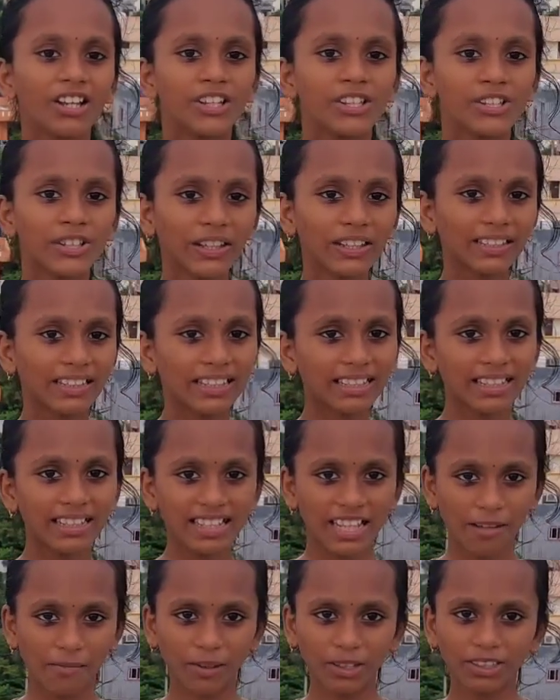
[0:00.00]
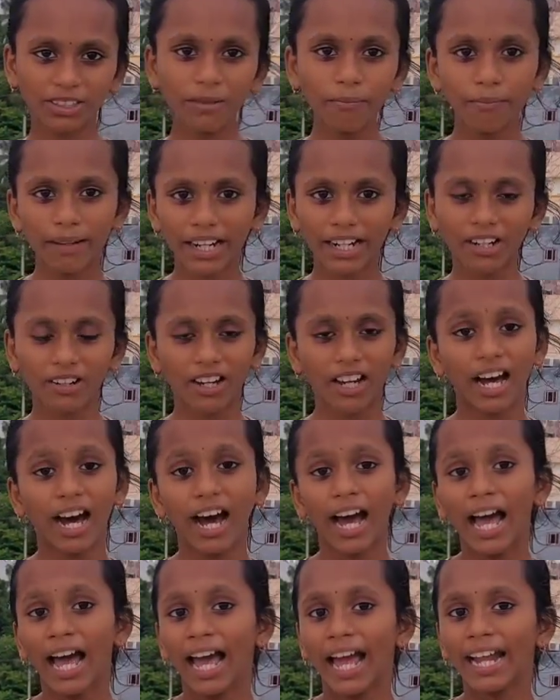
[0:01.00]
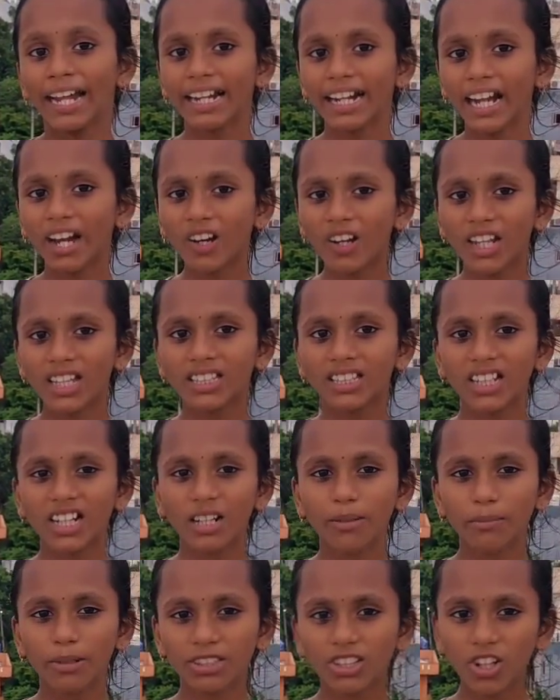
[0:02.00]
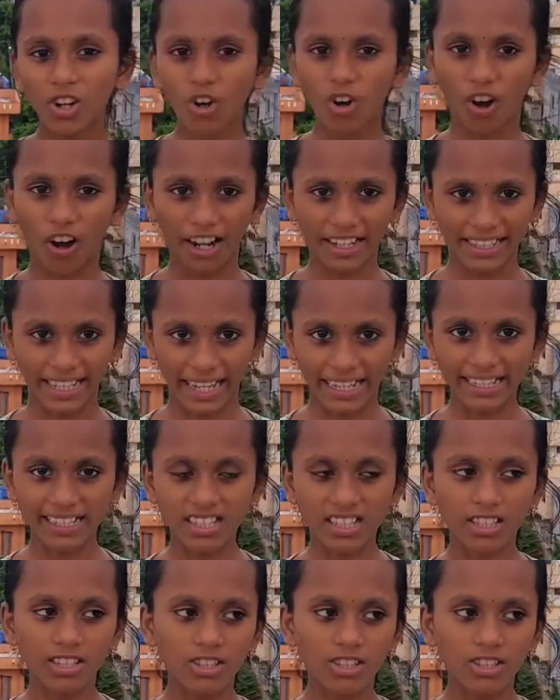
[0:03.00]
So this is about the medulla. And now let's learn about the cortex.